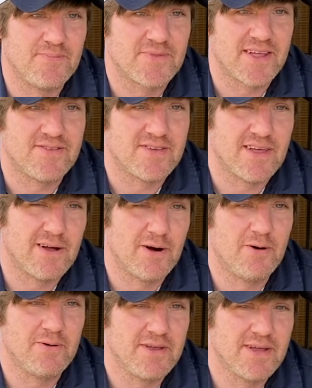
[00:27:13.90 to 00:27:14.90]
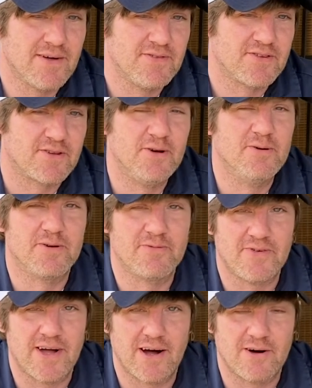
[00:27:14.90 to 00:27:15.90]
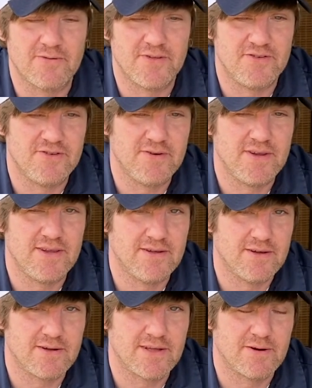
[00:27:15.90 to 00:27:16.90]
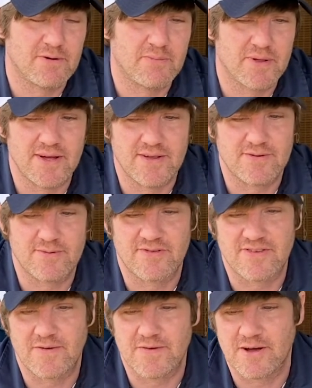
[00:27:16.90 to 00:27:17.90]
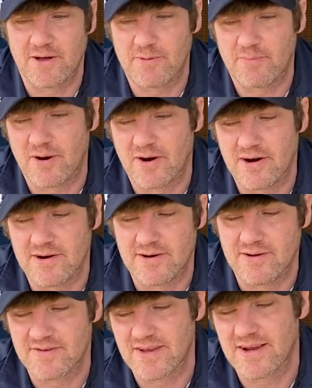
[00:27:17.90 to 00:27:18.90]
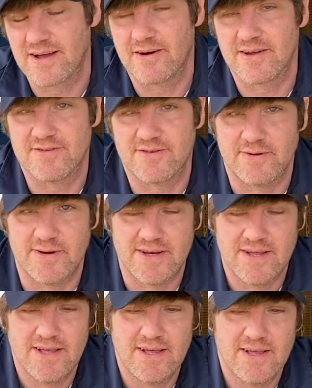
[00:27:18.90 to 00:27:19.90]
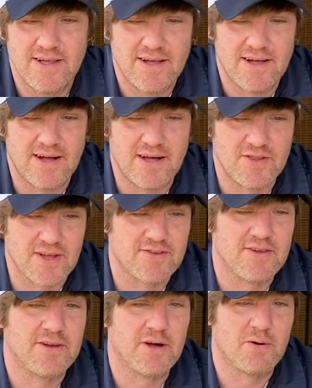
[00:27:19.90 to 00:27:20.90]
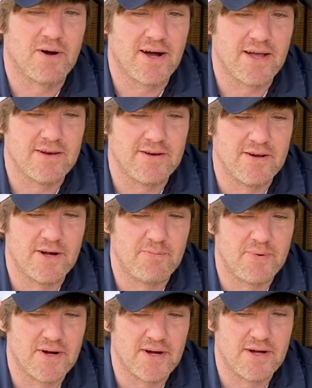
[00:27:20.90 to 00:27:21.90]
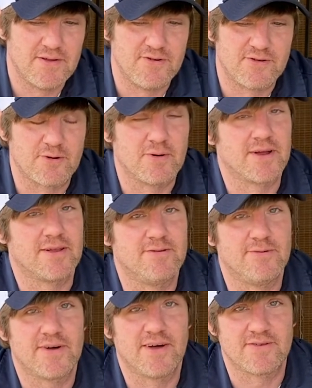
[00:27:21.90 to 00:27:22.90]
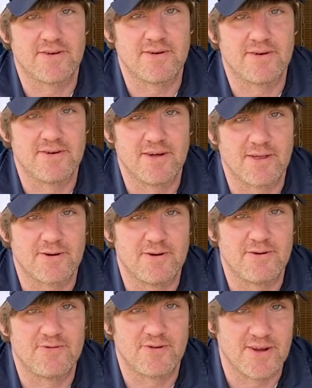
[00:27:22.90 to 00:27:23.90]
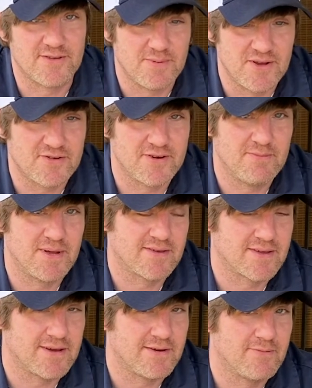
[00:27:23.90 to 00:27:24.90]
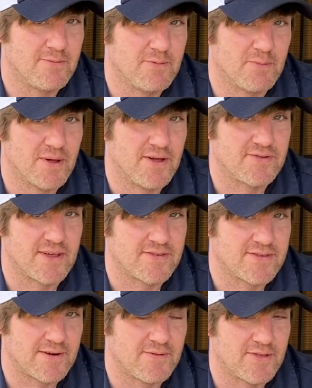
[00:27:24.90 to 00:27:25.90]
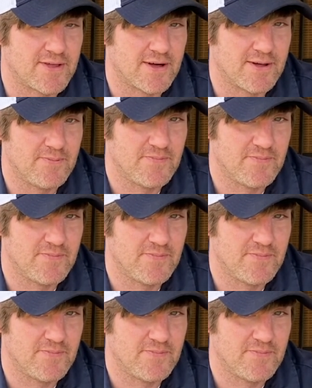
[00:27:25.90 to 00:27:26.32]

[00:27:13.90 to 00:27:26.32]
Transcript: it said, oh, you have this coolant valve that you need to get replaced. It was a $70 part, and I was like, yeah, I'll get to it. Next thing you know, I ended up destroying a $2,000 transmission because I didn't replace that $70